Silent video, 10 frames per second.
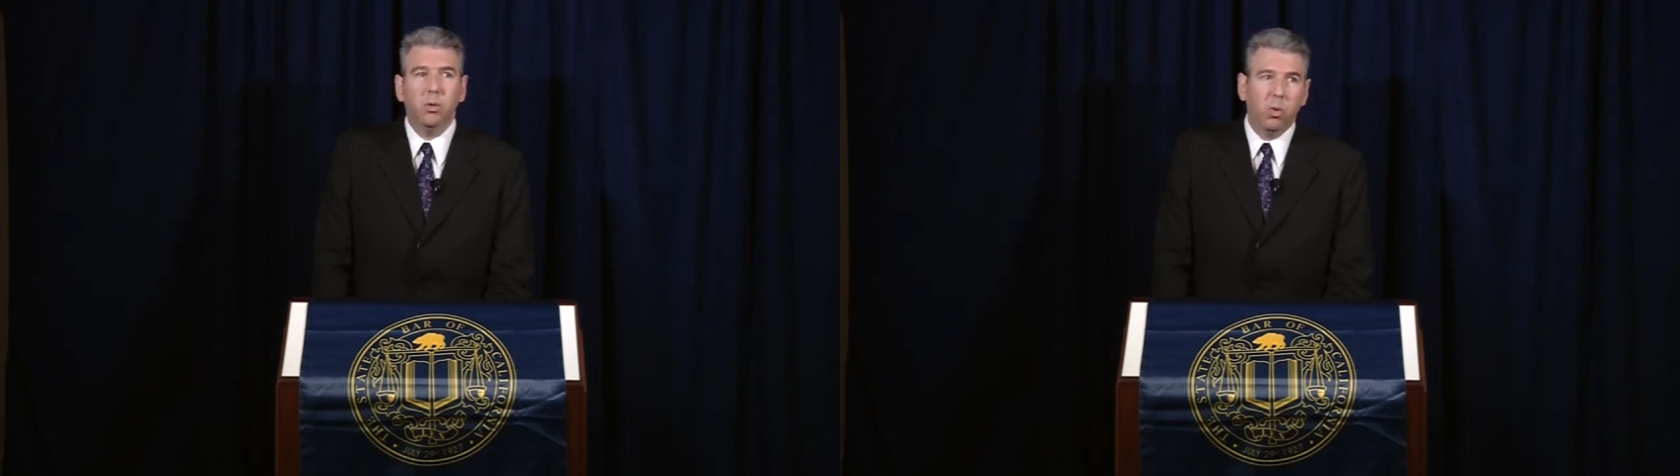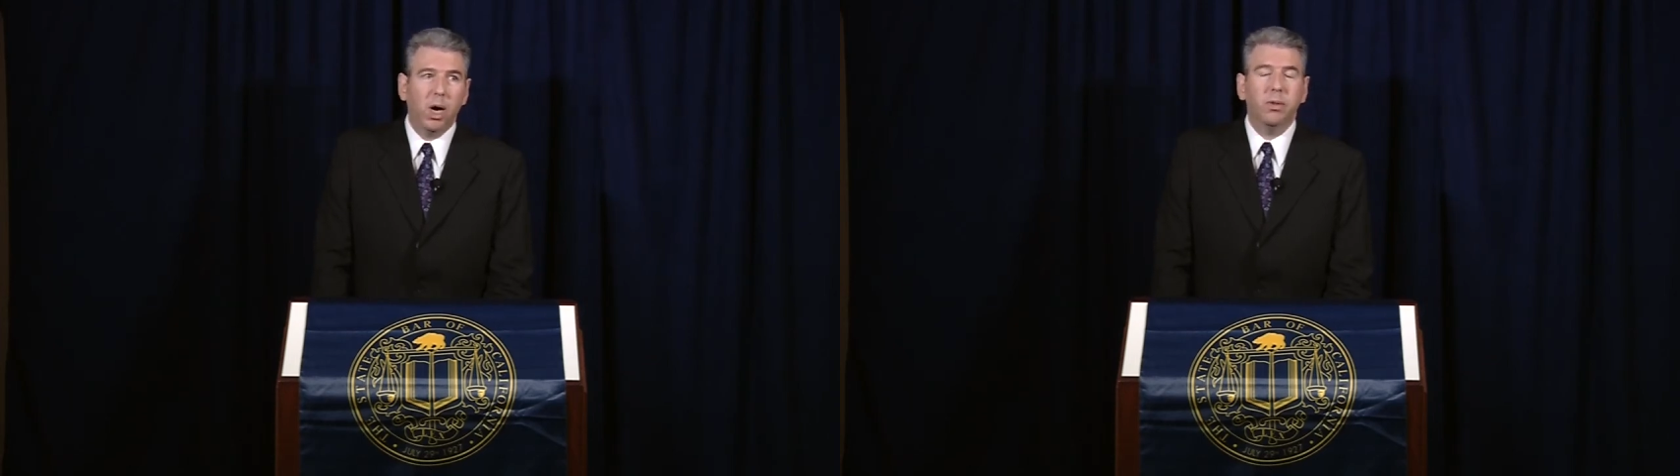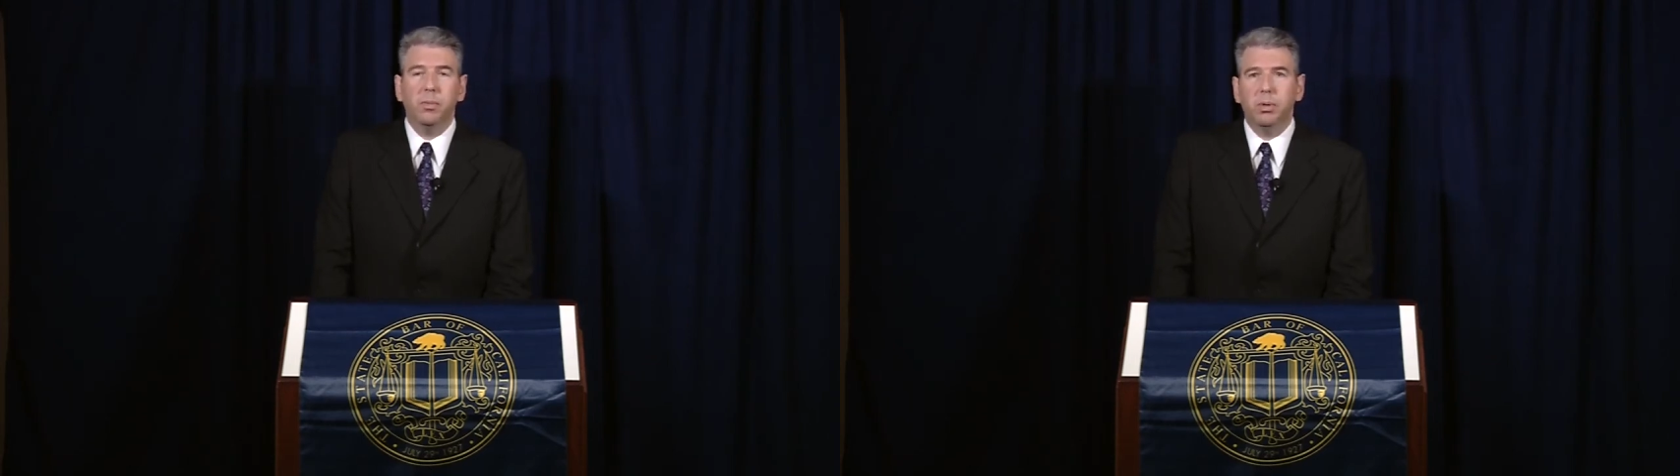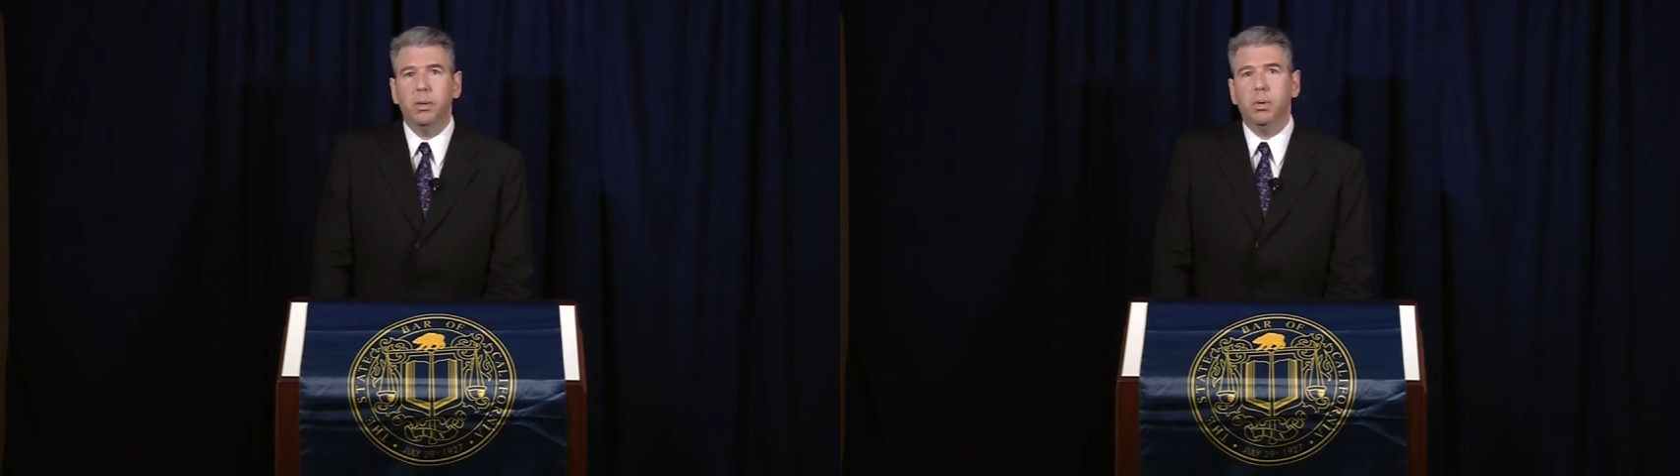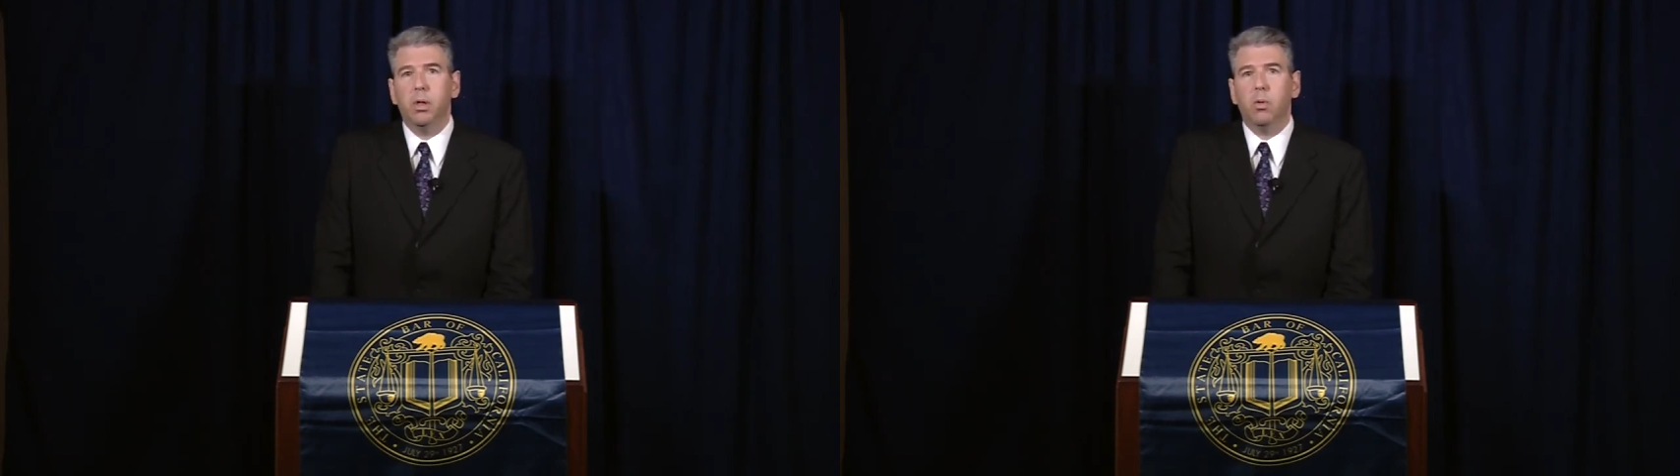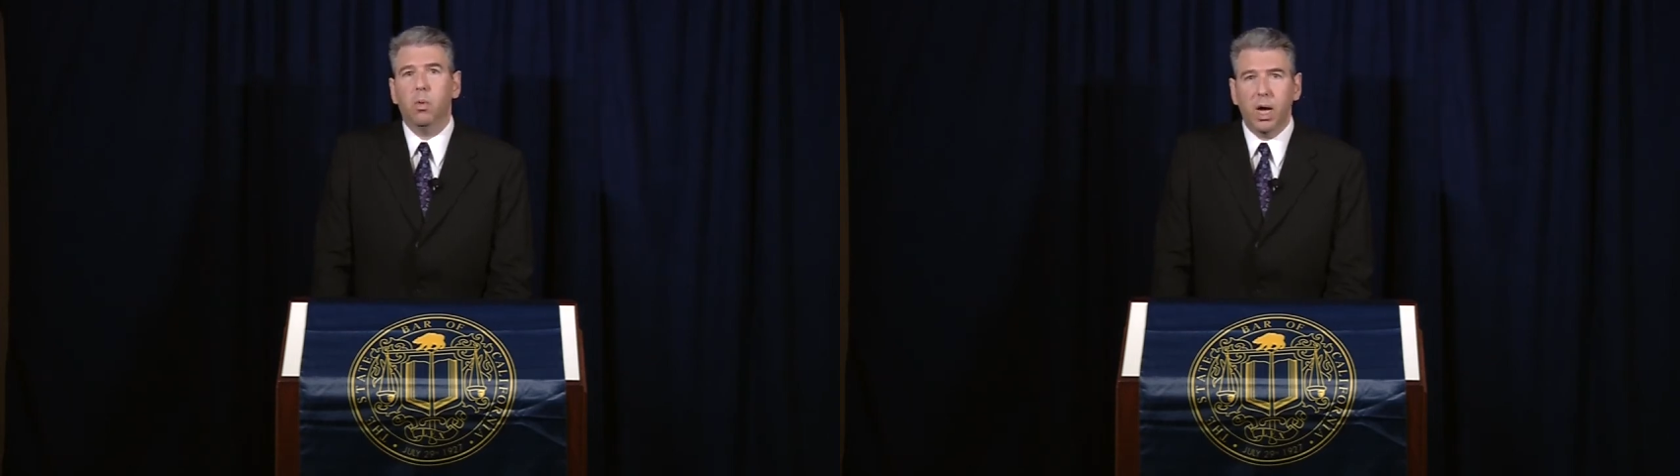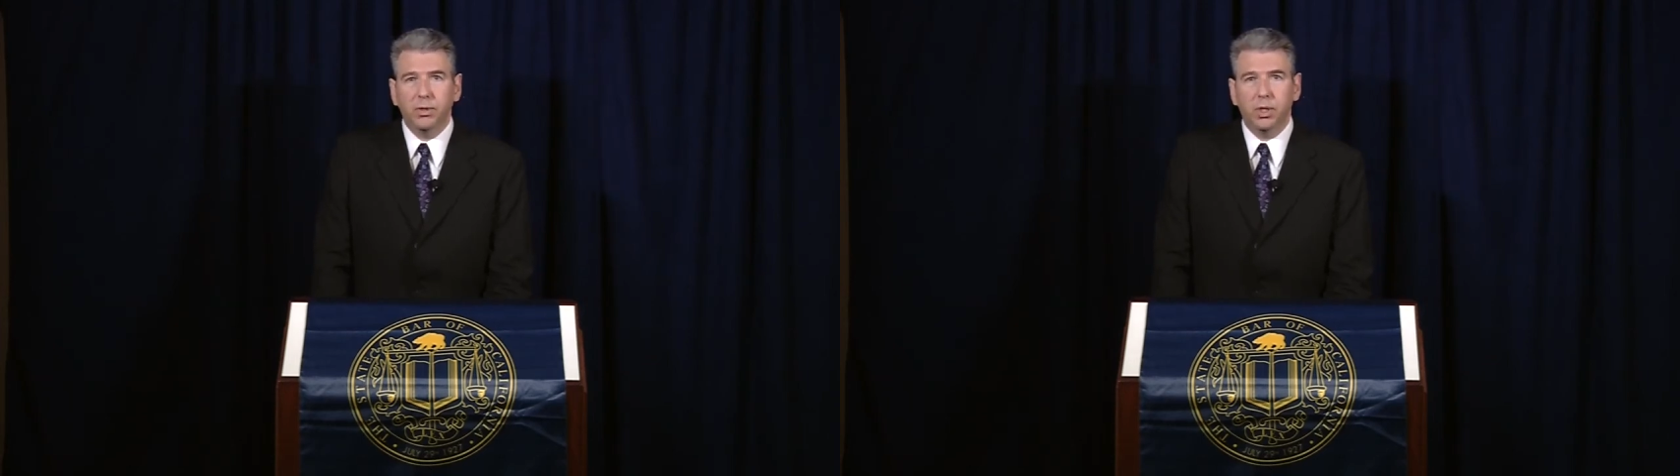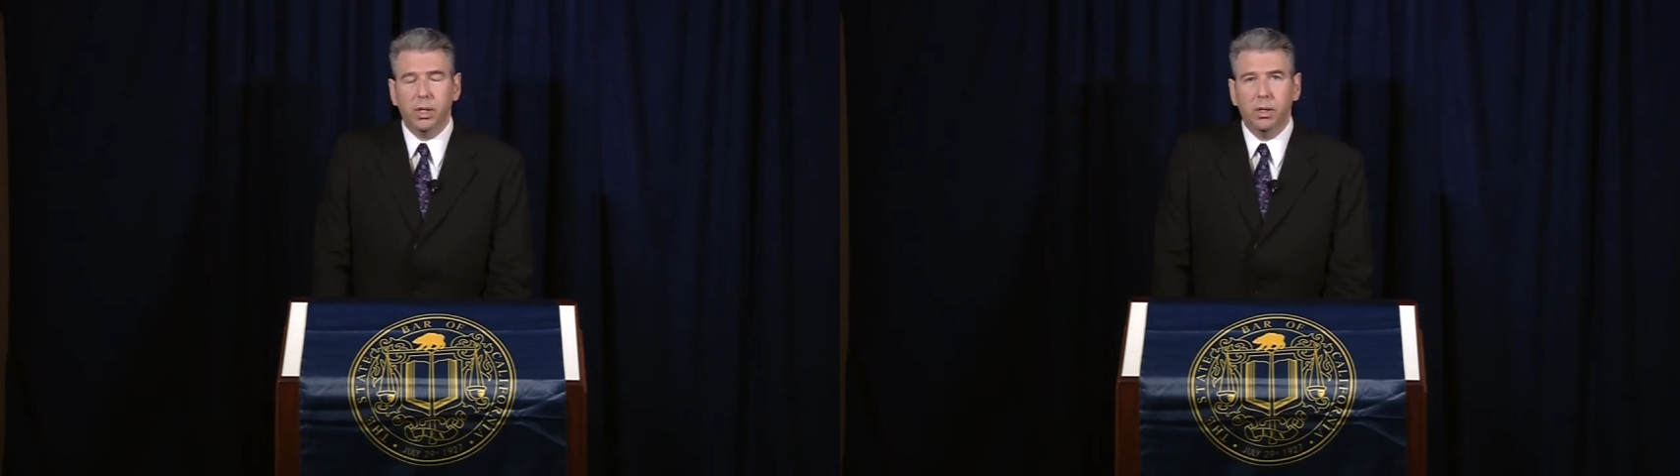aware that people are
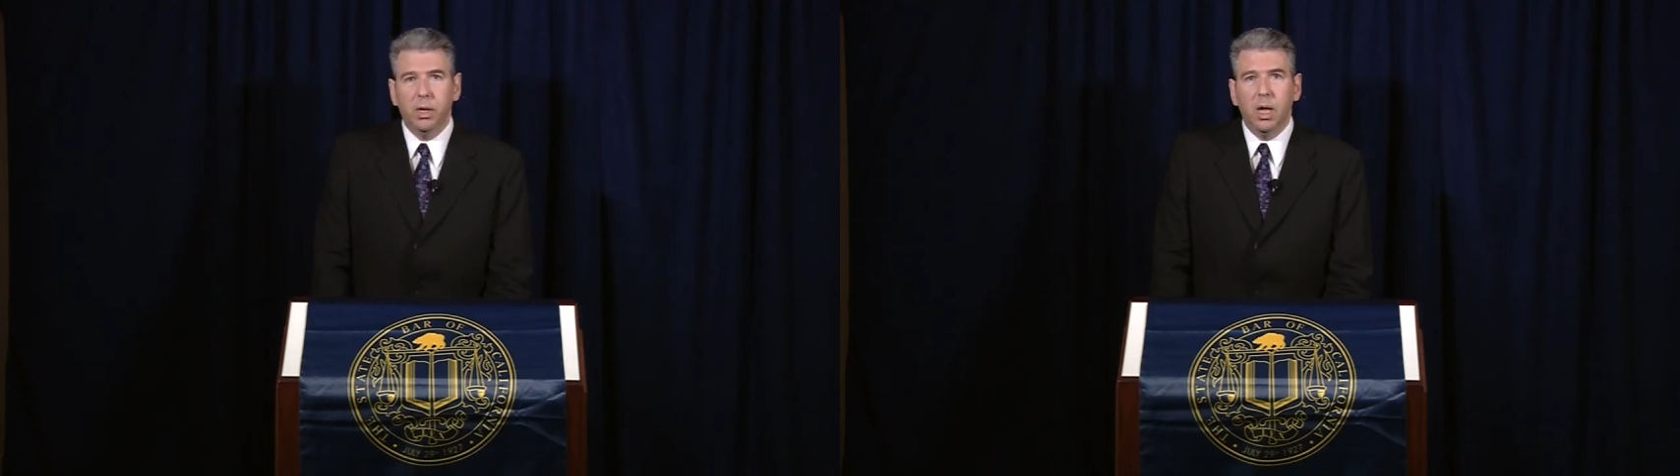watching.